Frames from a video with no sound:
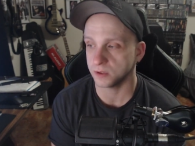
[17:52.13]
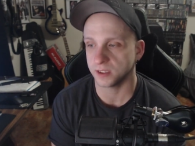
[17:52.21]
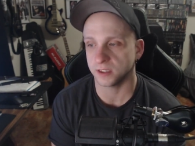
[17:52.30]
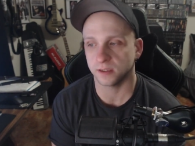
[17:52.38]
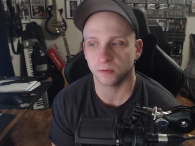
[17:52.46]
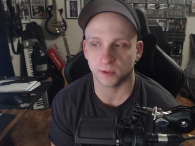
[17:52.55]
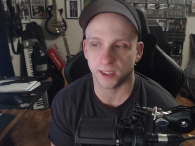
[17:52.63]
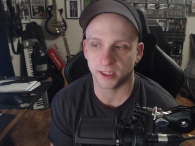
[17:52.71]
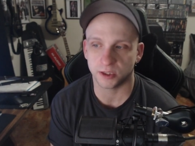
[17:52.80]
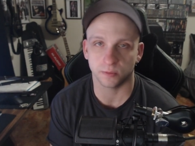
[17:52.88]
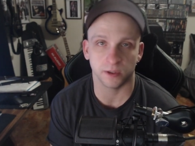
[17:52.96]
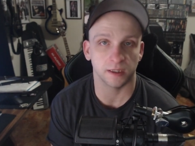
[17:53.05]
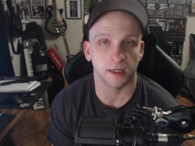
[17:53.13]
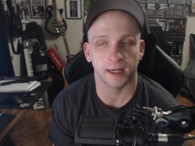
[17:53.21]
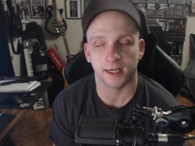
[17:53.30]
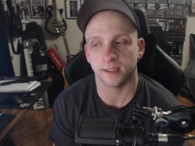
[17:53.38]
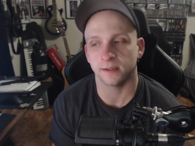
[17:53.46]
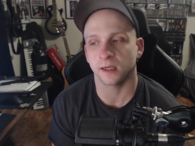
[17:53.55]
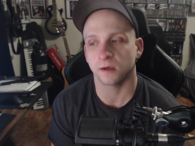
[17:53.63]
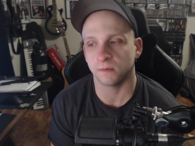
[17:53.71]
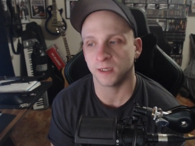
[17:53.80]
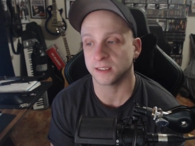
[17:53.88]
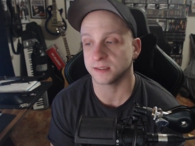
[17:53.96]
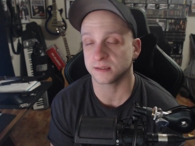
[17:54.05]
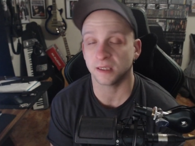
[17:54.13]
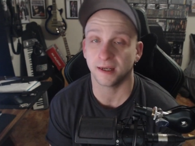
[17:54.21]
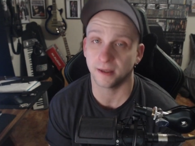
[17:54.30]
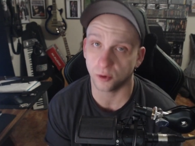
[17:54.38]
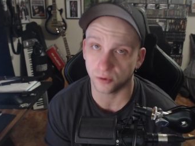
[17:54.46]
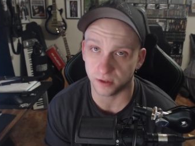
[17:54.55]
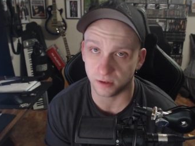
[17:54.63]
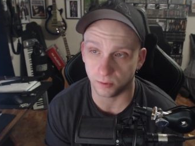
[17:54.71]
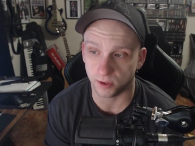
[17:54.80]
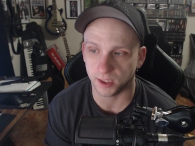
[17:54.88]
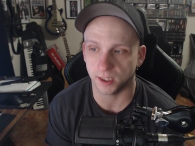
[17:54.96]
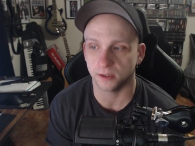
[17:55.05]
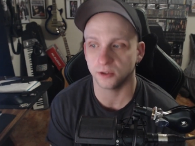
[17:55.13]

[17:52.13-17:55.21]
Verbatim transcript: and then it'll catch me and I, you got to rest. It's not healthy doing that.